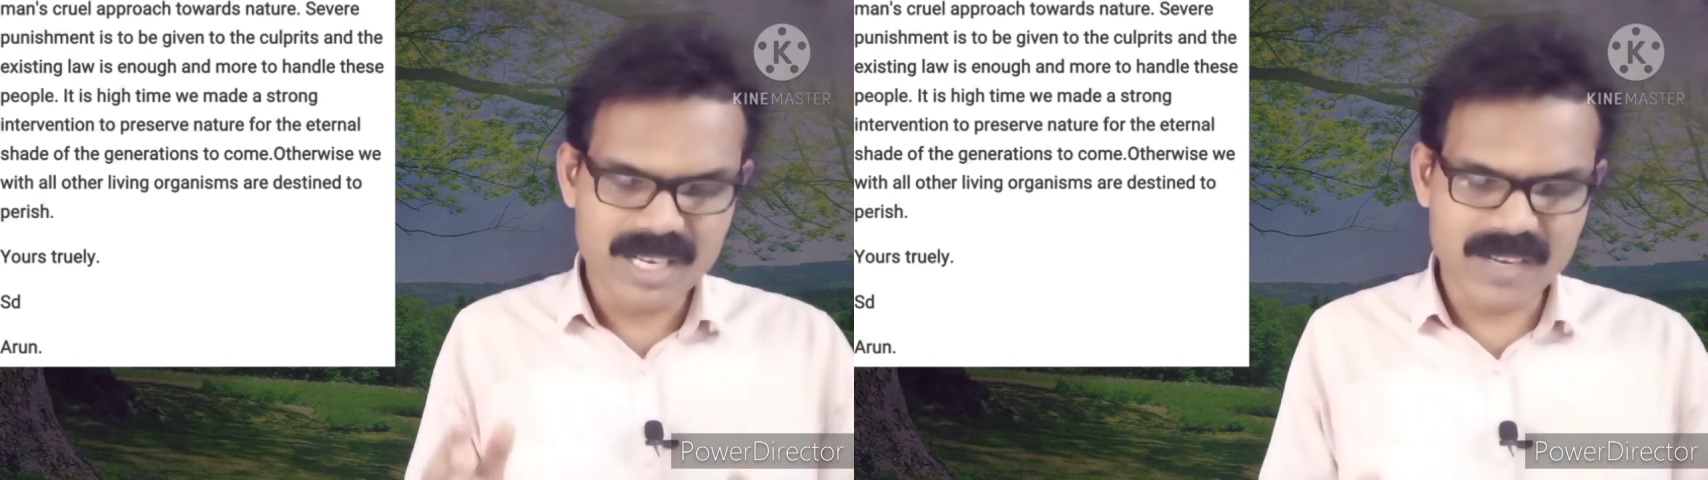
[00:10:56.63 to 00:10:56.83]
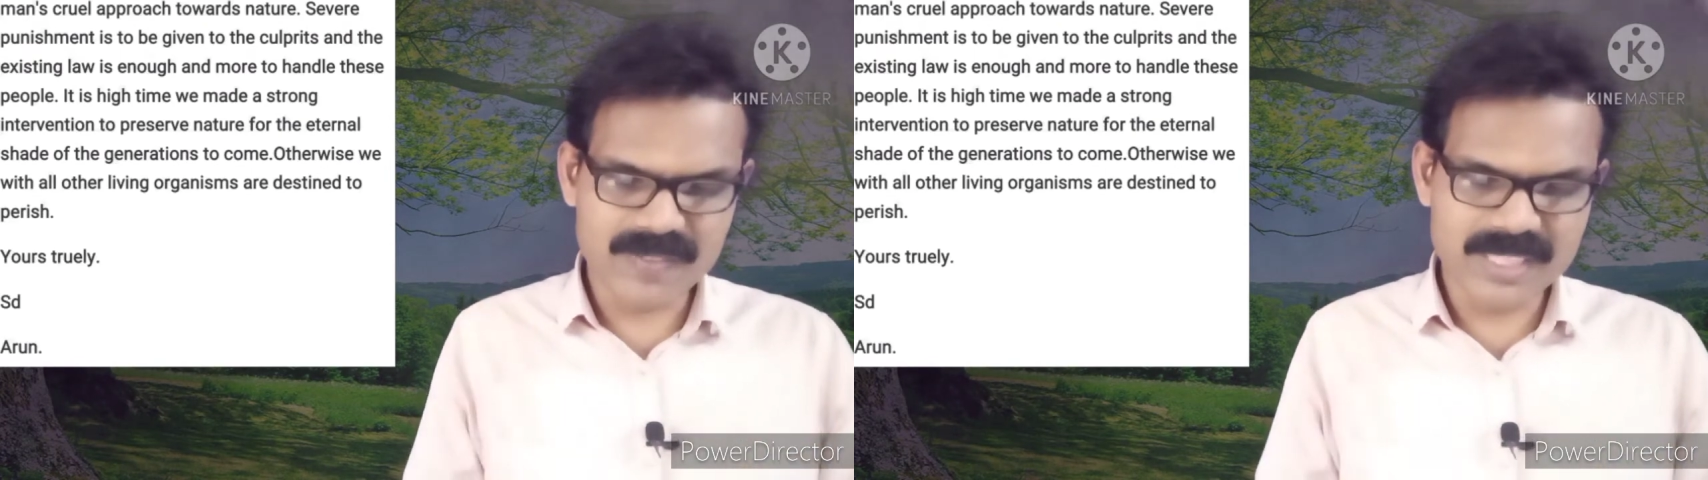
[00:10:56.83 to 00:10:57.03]

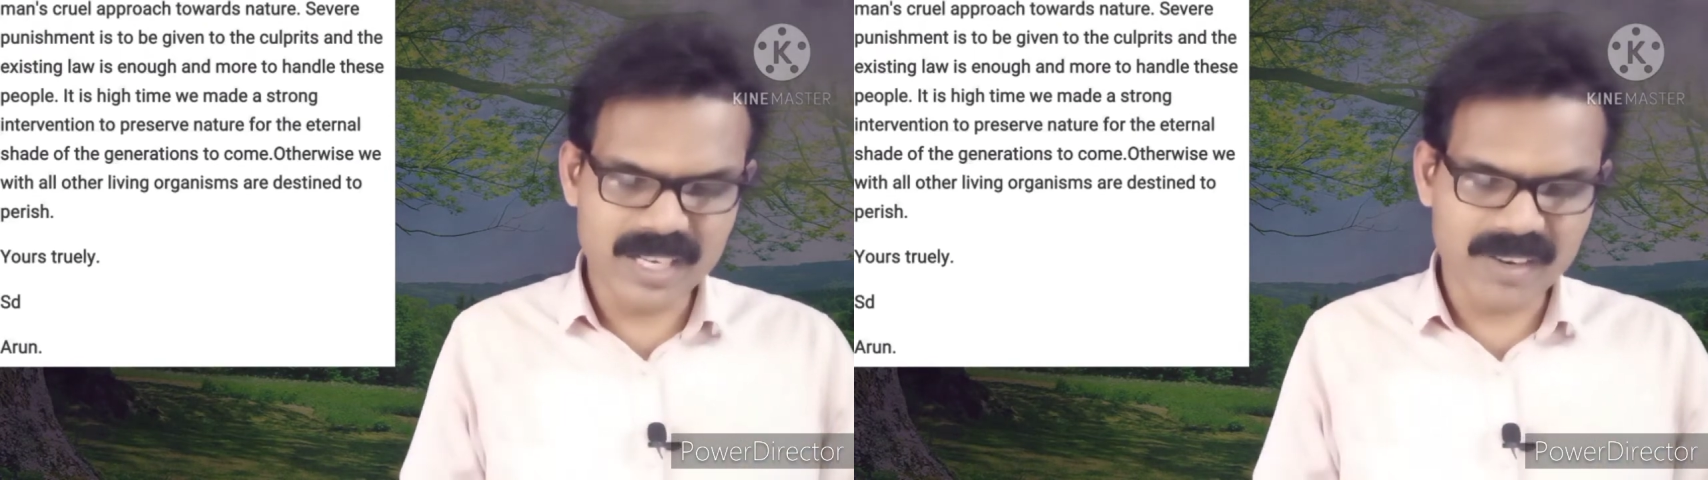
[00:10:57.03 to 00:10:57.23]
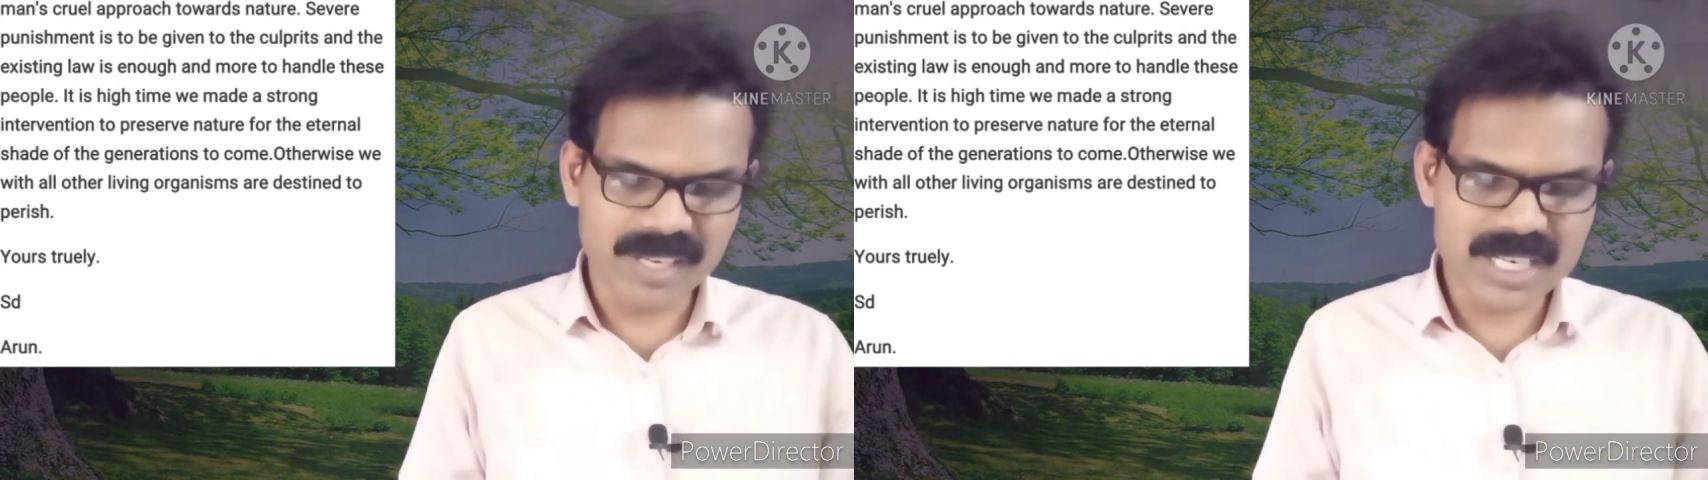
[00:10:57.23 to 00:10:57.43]
of the
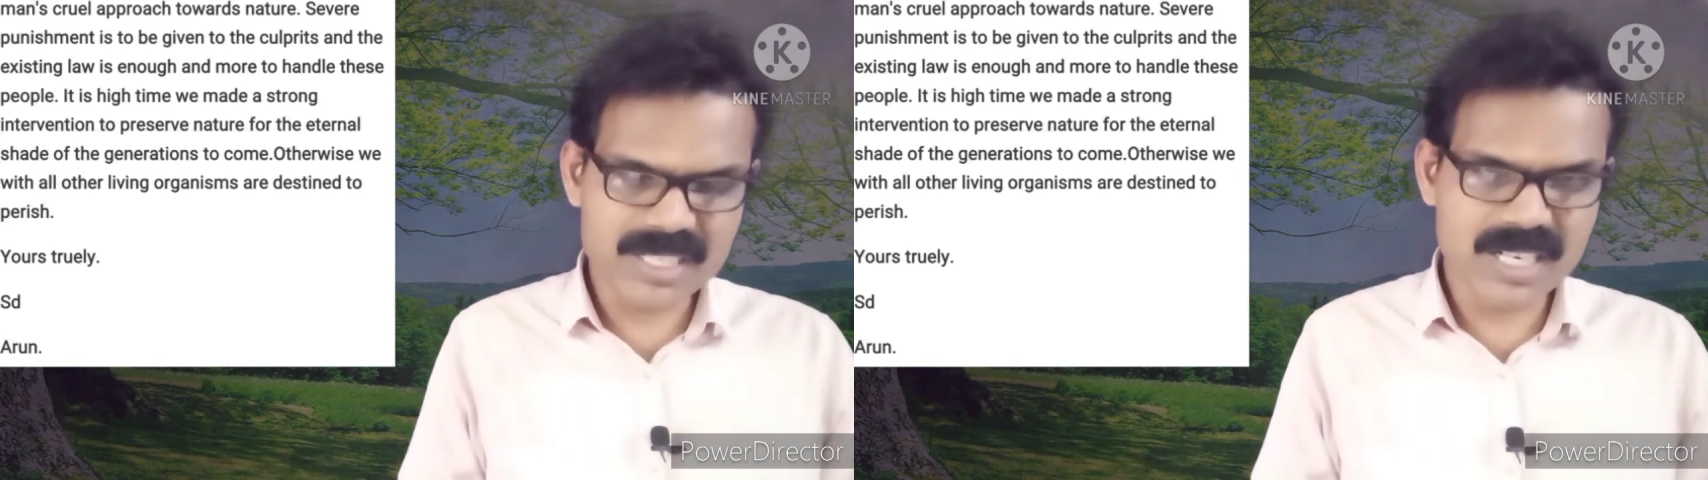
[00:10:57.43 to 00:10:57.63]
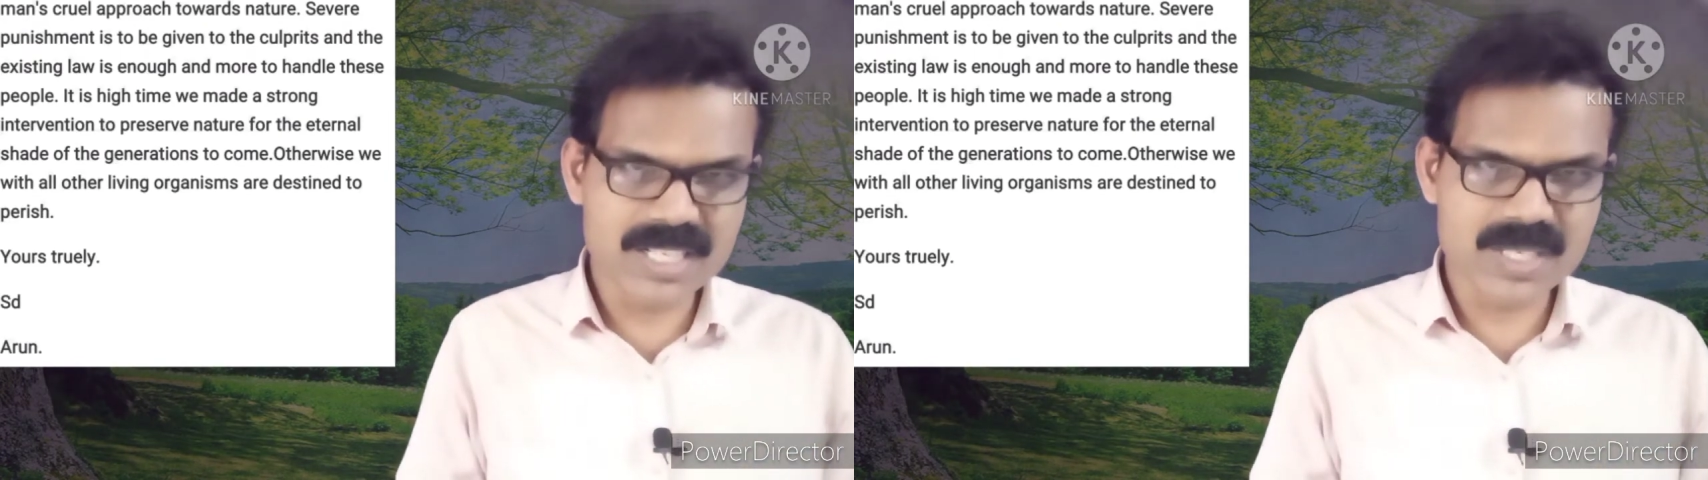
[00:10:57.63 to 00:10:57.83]

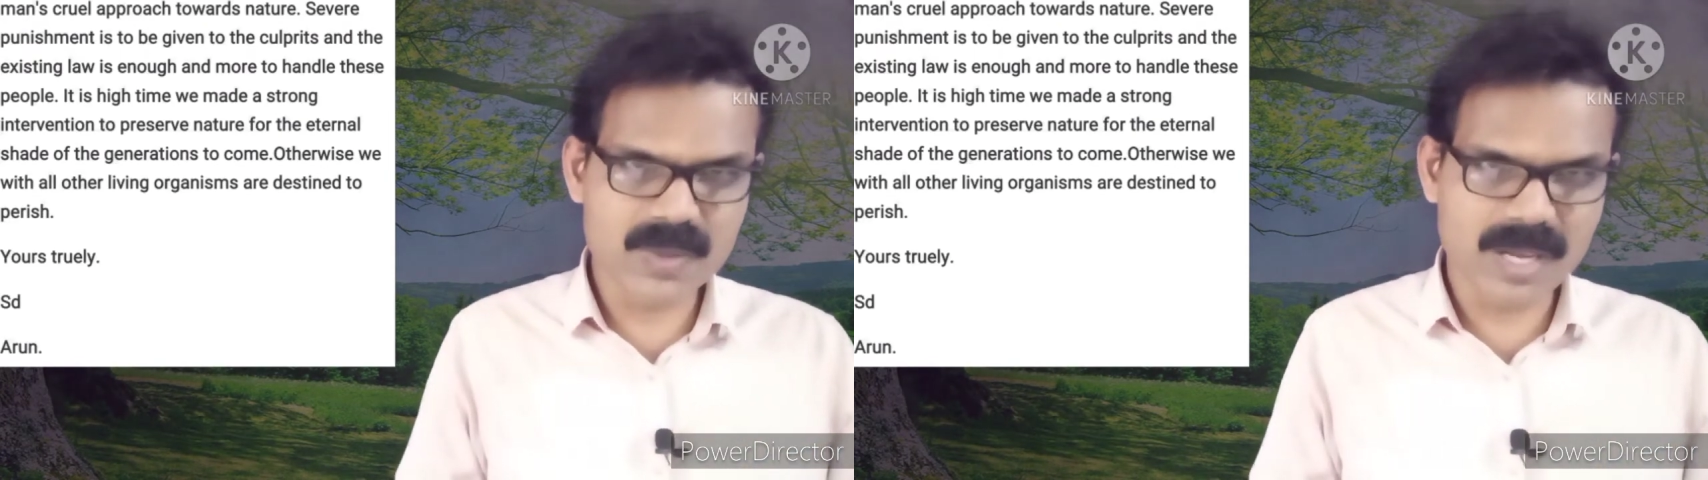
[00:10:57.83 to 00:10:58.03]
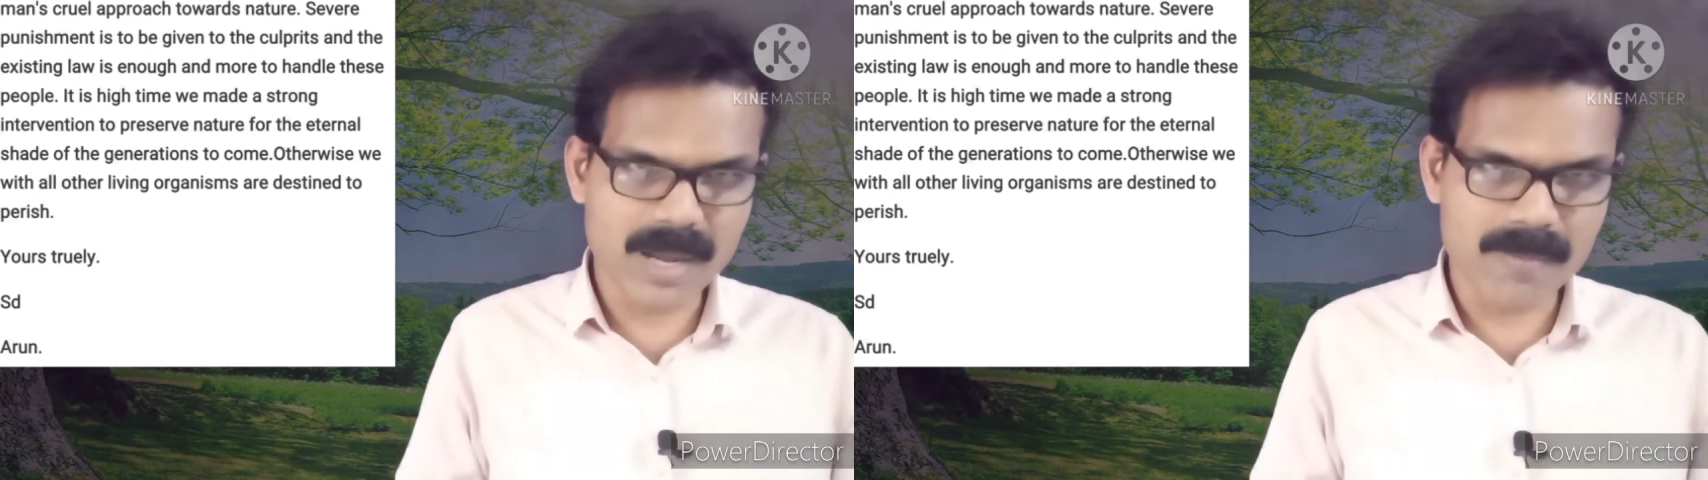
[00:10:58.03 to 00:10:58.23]
generations to
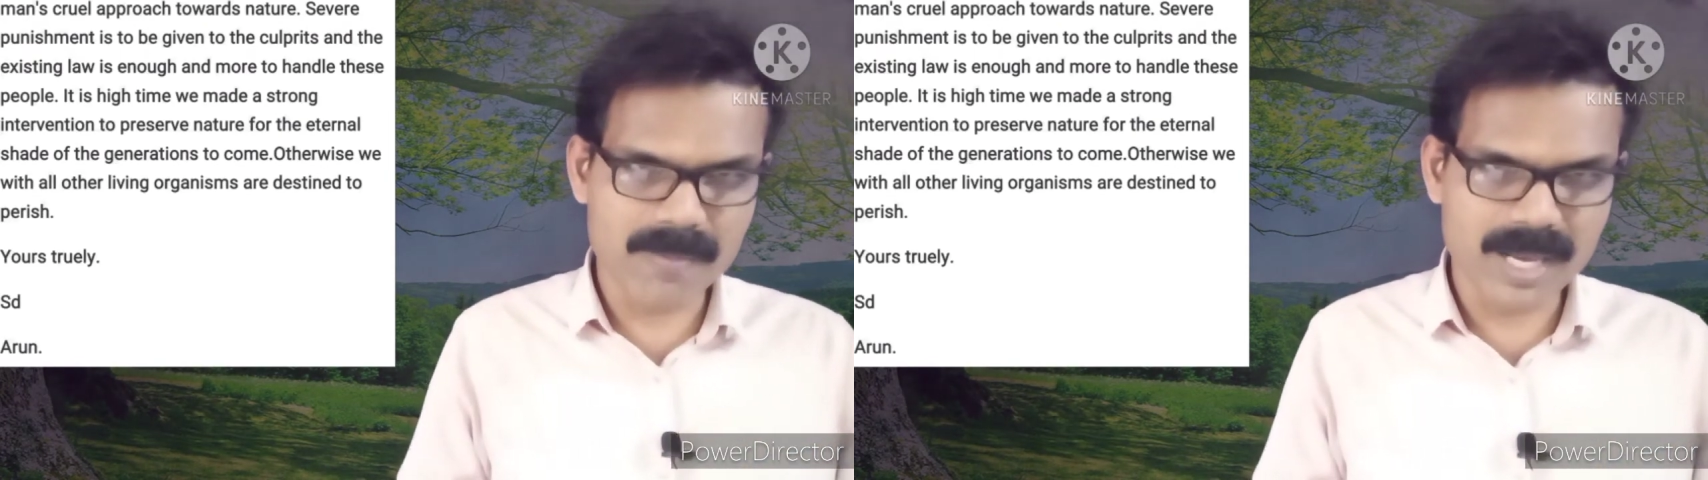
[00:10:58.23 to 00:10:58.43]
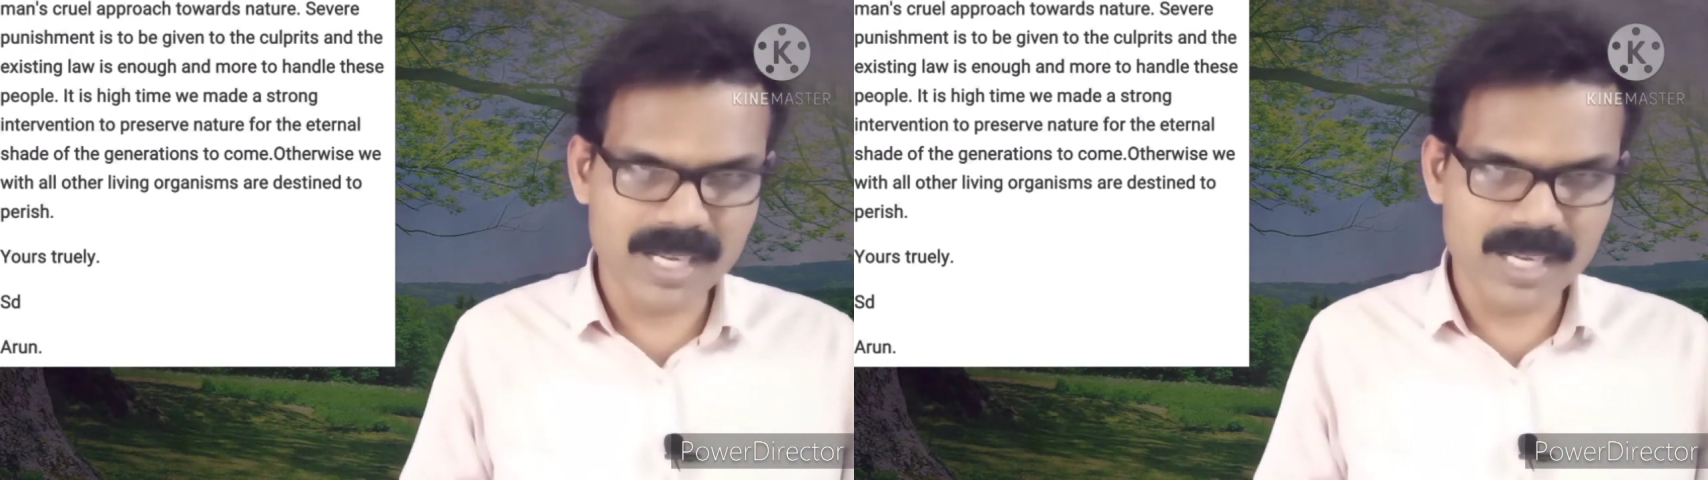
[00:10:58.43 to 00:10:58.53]
come,